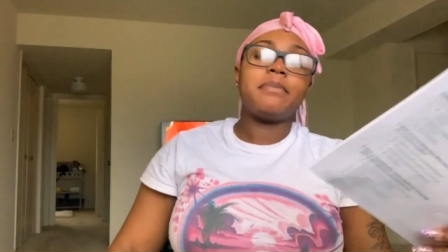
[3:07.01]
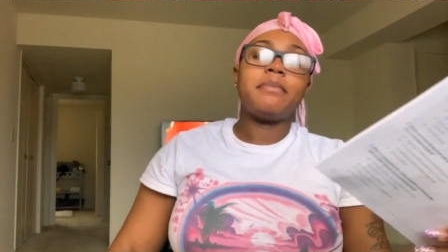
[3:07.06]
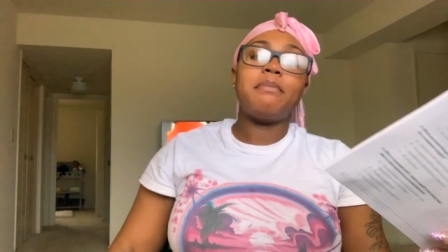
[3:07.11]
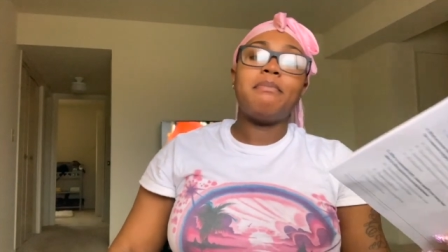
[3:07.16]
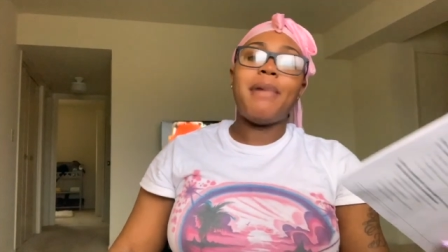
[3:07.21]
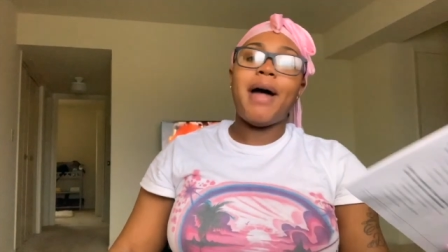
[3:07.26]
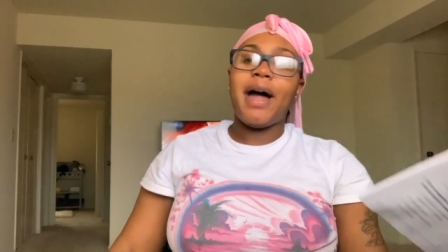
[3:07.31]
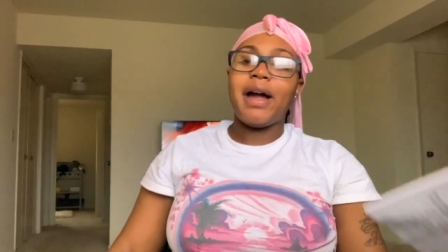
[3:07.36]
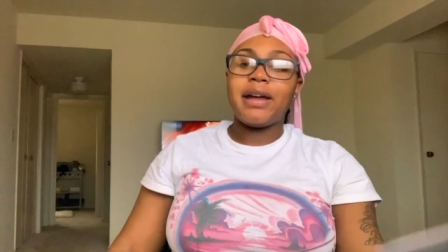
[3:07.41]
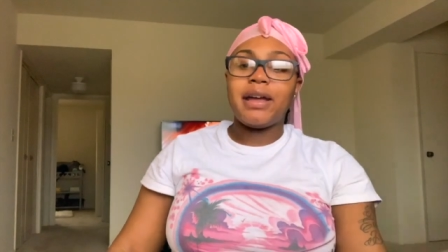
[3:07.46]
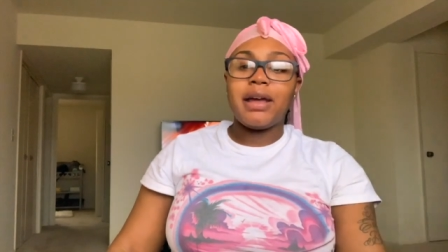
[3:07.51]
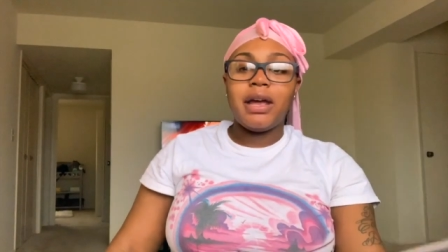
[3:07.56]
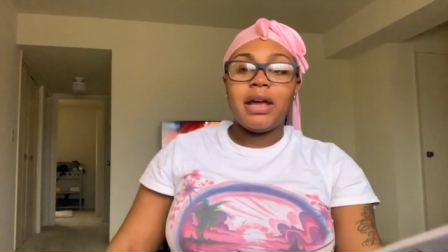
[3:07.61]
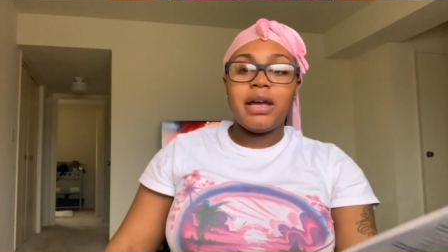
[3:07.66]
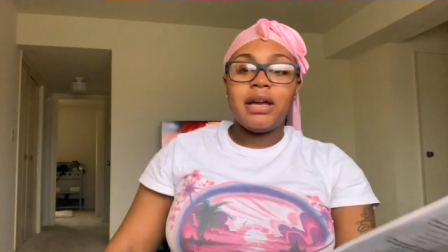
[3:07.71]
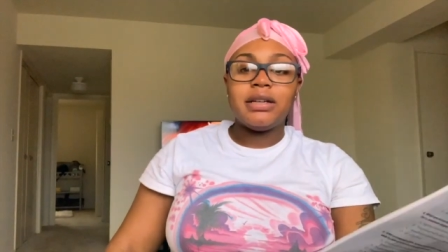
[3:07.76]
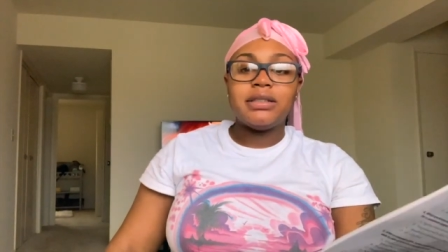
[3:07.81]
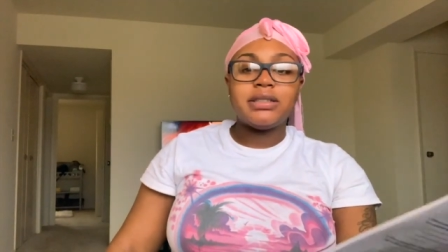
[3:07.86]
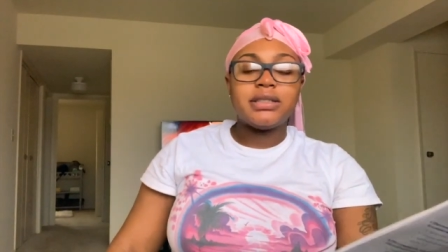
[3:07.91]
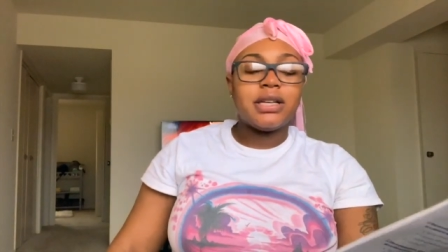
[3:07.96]
back
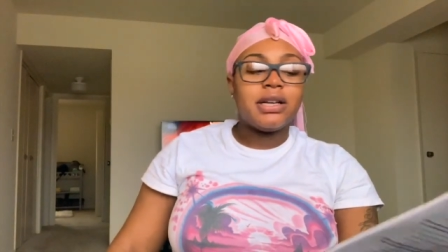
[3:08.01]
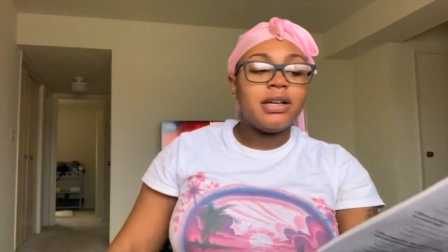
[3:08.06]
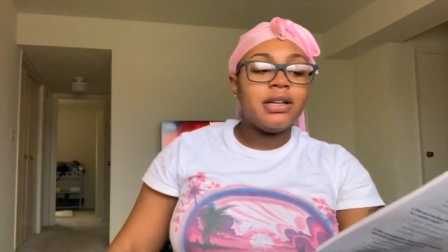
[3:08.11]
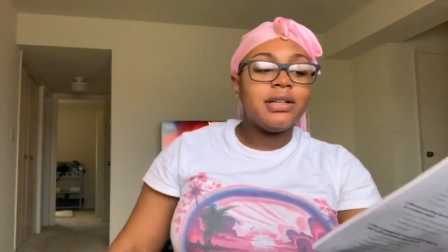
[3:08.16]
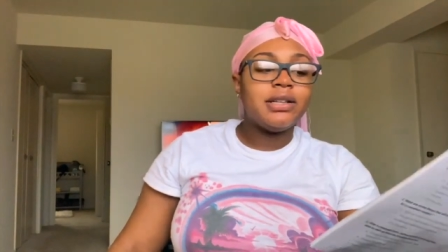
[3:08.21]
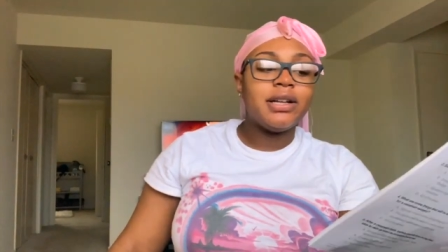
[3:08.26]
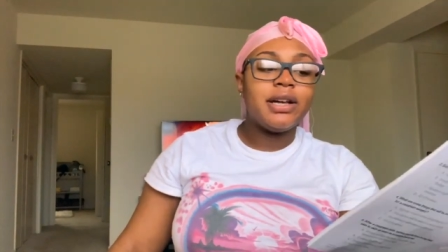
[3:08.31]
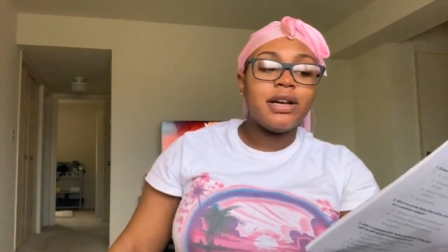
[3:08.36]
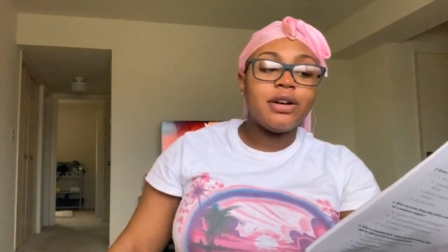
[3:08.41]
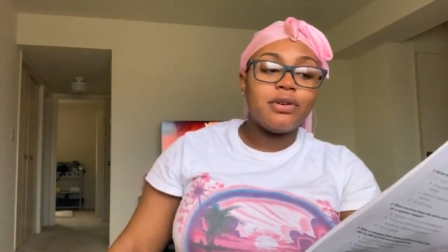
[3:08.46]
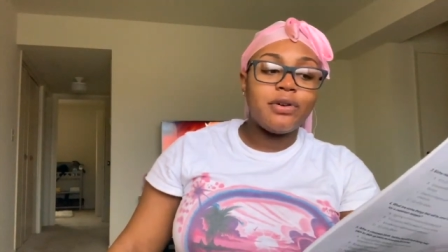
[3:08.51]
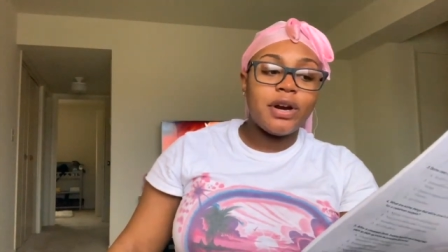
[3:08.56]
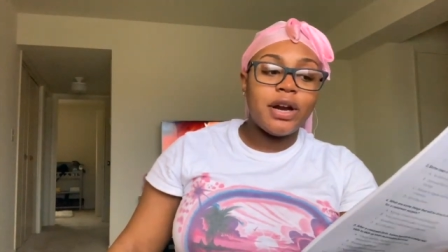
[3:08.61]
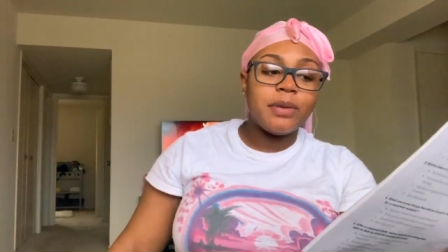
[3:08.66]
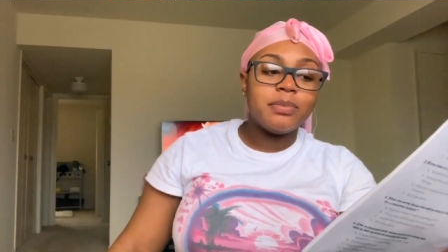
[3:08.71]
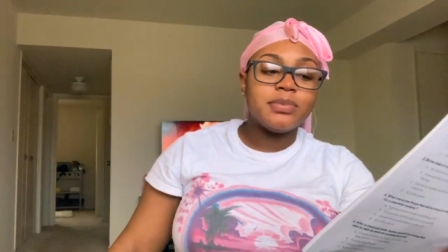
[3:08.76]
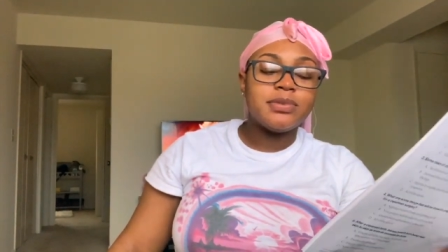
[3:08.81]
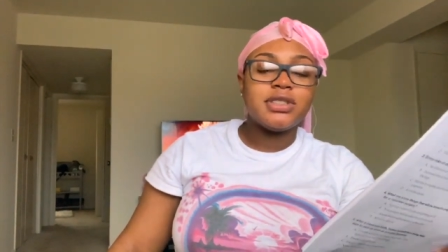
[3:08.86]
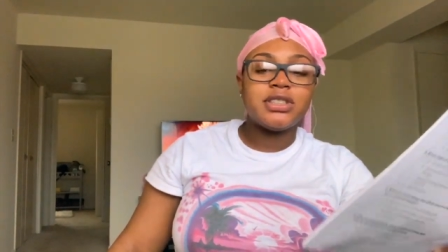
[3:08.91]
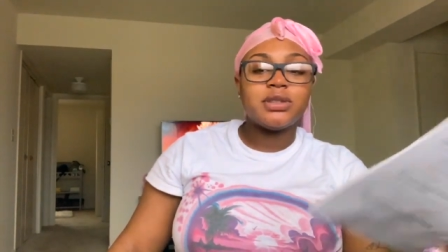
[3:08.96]
aches, leg
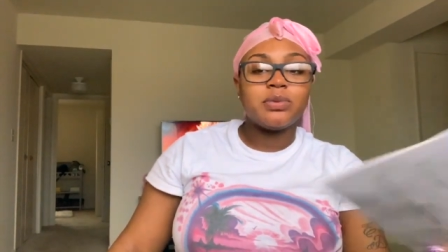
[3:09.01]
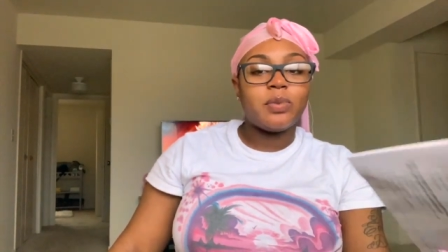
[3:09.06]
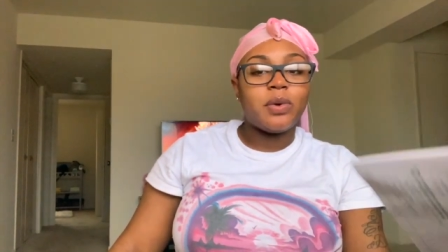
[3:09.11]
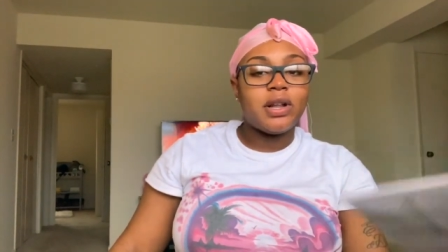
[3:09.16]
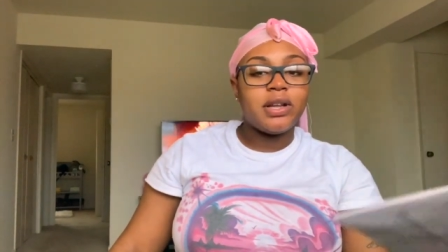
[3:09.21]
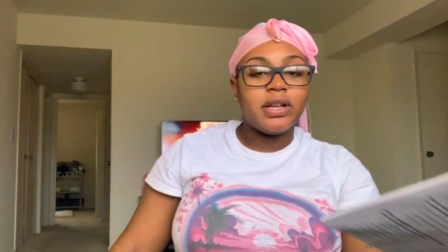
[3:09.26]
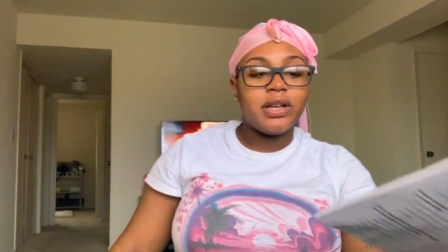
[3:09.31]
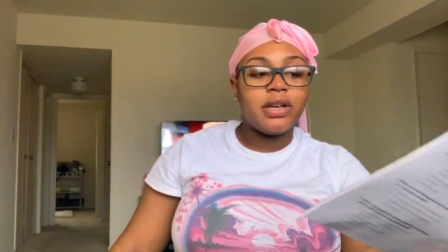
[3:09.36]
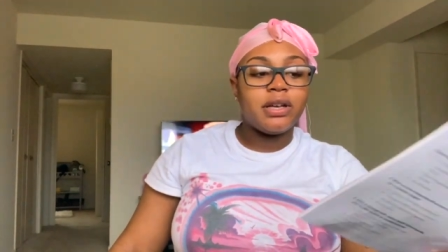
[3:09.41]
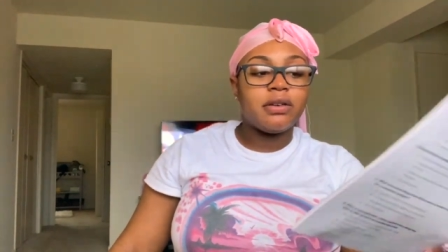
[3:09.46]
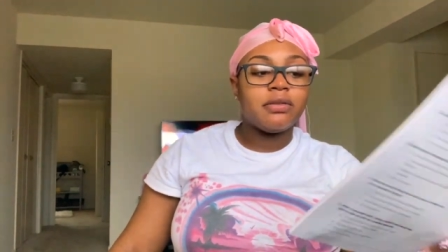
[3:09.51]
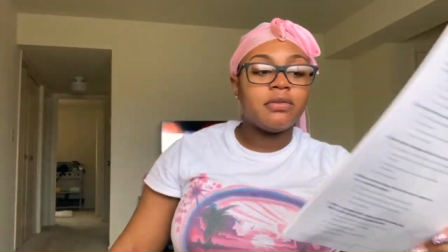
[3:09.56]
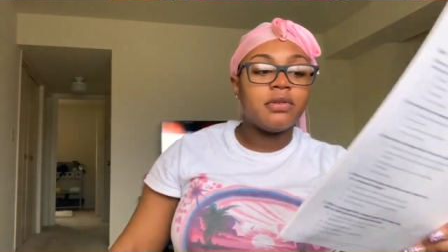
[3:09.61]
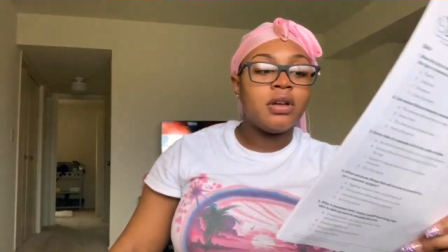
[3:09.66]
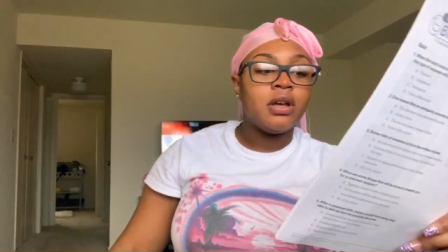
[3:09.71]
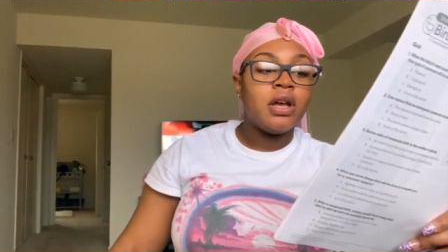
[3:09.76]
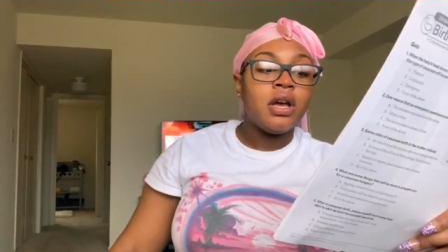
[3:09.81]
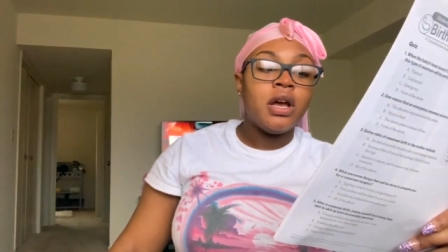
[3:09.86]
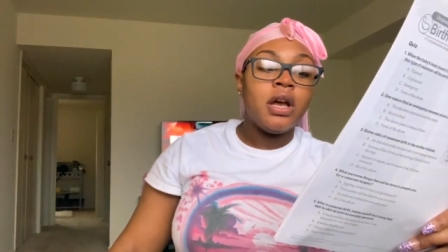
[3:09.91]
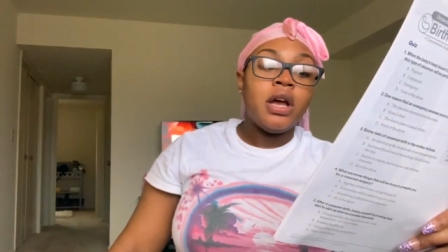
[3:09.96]
cramps,
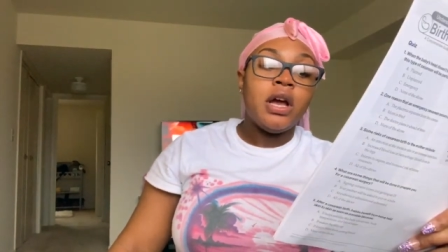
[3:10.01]
swelling,